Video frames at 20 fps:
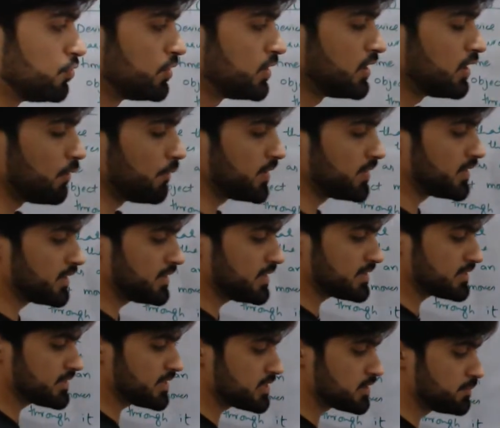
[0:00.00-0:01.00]
when the
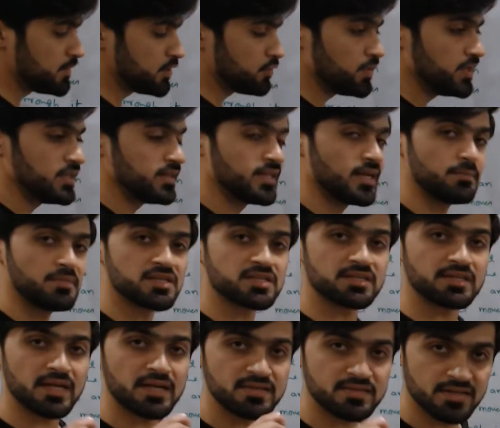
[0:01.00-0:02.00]
distance between them is
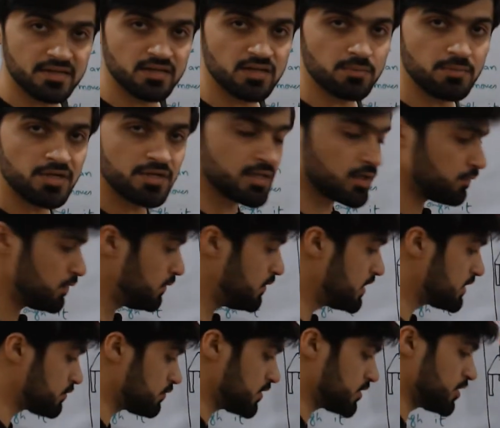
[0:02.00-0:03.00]
10 centimeter, we will
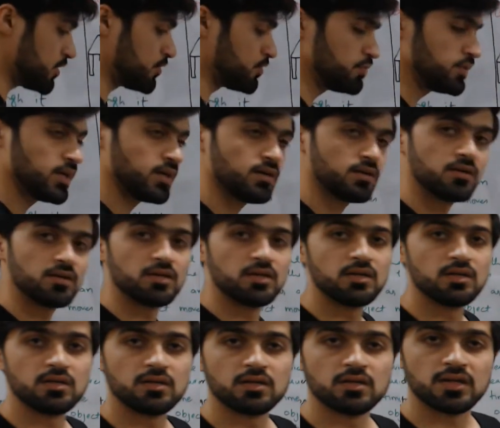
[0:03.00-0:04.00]
switch it to the
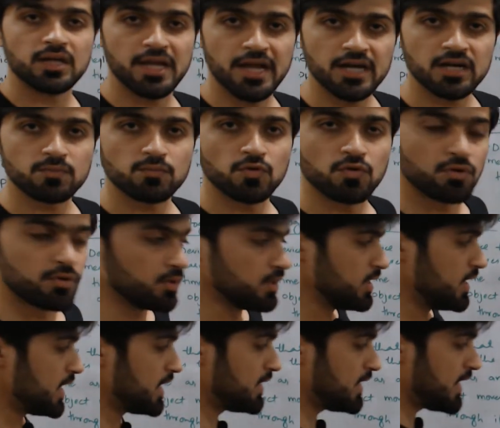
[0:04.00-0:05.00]
gate mode,
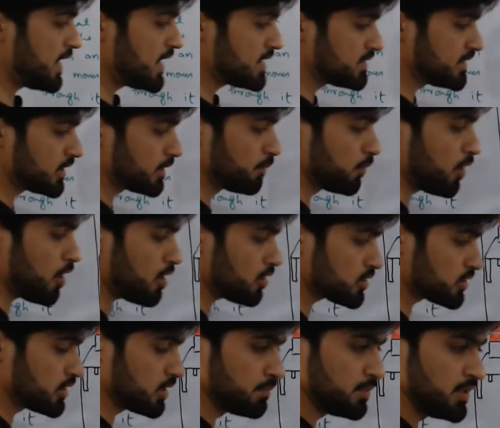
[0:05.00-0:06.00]
and as it blocks
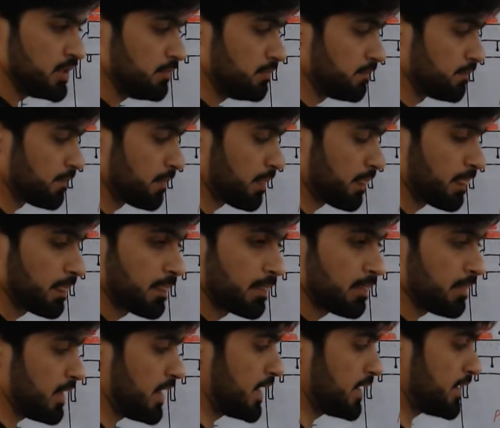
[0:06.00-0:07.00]
the beam
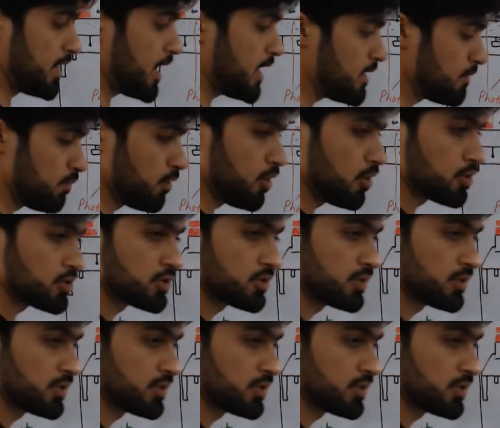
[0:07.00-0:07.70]
and unblocks,